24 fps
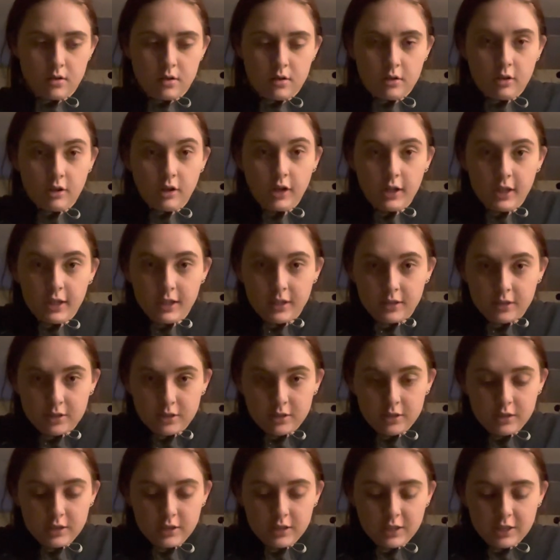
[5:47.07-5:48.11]
Sorry,
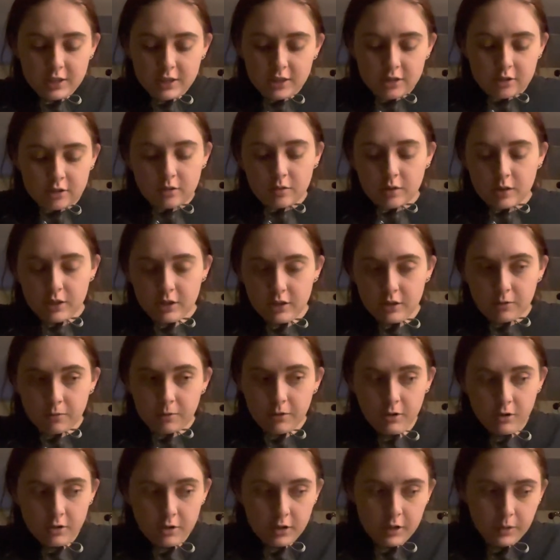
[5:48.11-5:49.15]
I just don't want it to
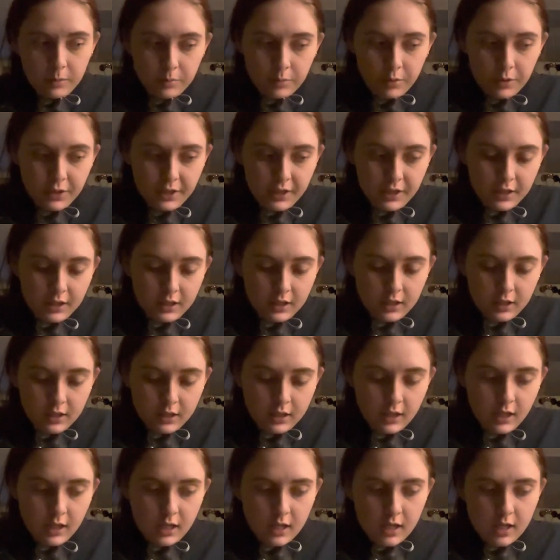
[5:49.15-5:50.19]
fall and break
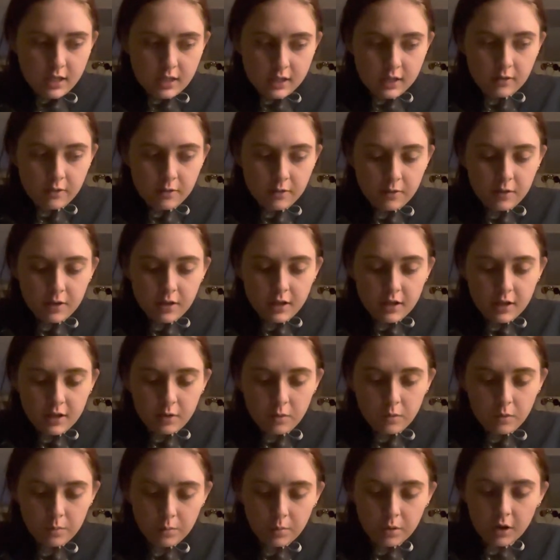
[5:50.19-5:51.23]
because I have a feeling
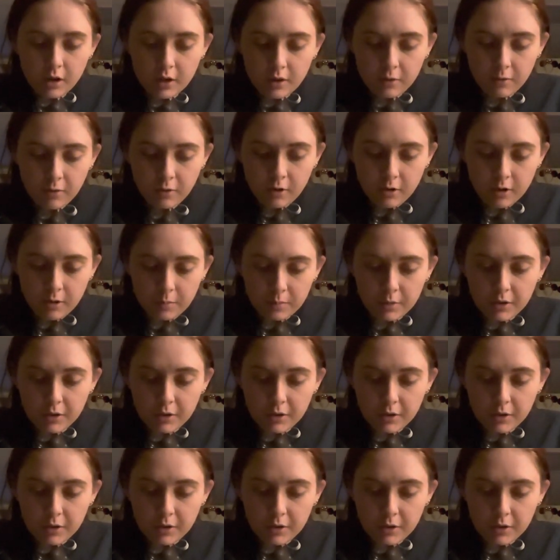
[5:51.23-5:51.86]
it would probably fall and